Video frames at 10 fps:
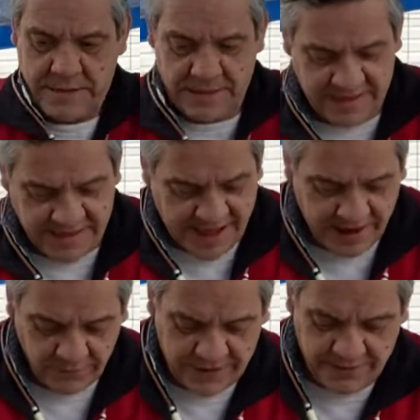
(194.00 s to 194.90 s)
That
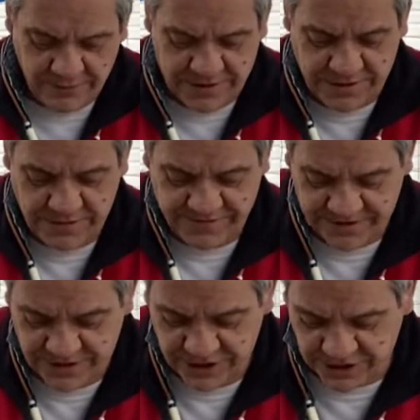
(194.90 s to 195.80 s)
way, when you're
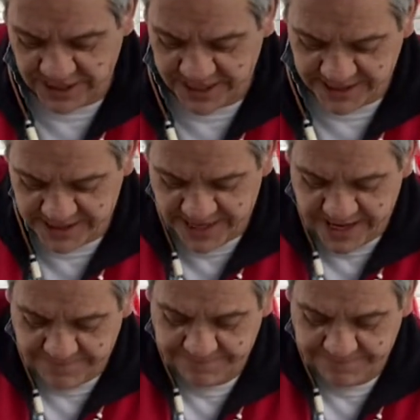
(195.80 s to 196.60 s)
finished cutting that,